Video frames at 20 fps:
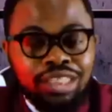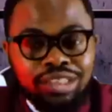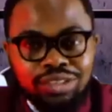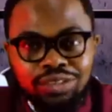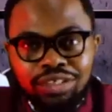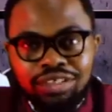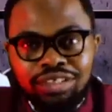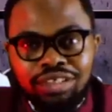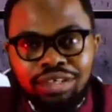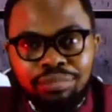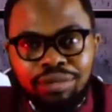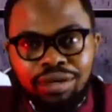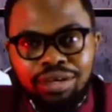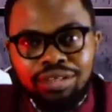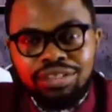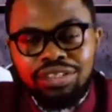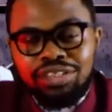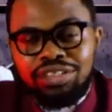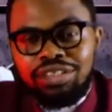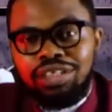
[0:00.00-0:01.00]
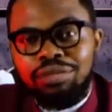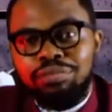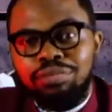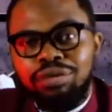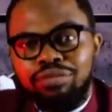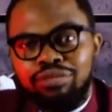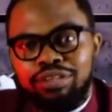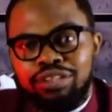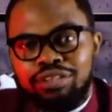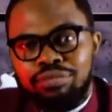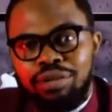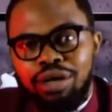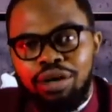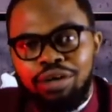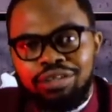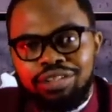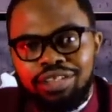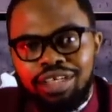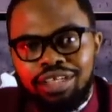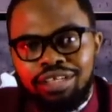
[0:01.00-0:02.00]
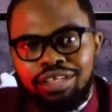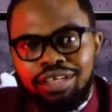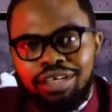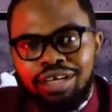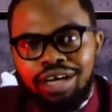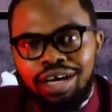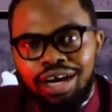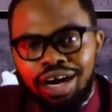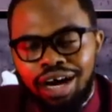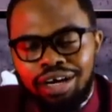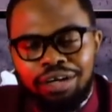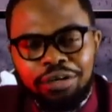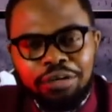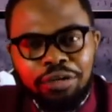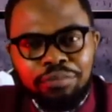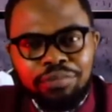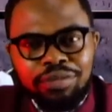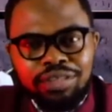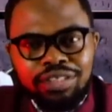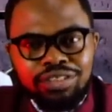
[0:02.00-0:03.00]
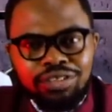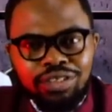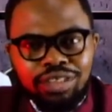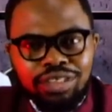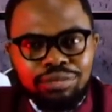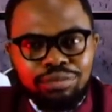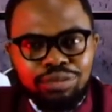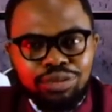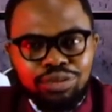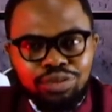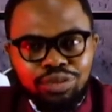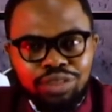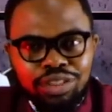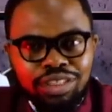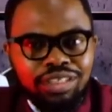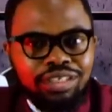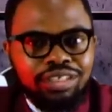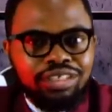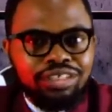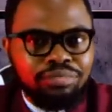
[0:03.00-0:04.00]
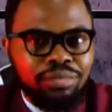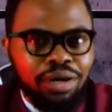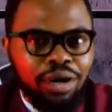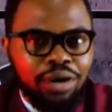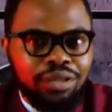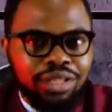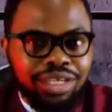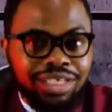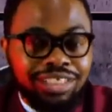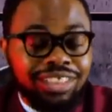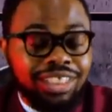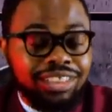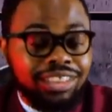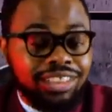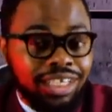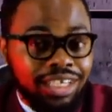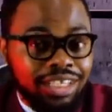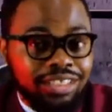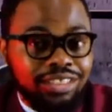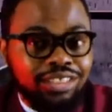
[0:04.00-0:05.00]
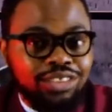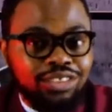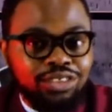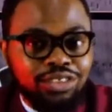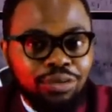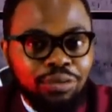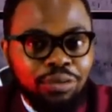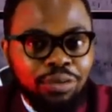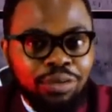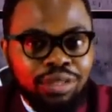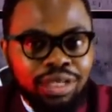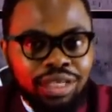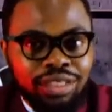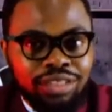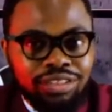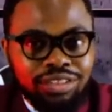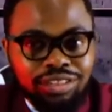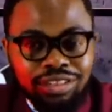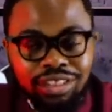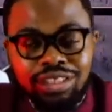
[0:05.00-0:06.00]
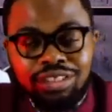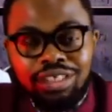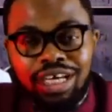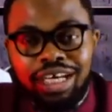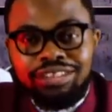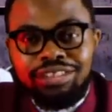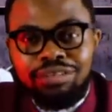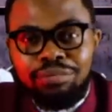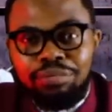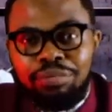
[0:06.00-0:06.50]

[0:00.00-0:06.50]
Talking about the shape of his mouth and how come he's not able to heal his mouth and is challenging someone that is seen as a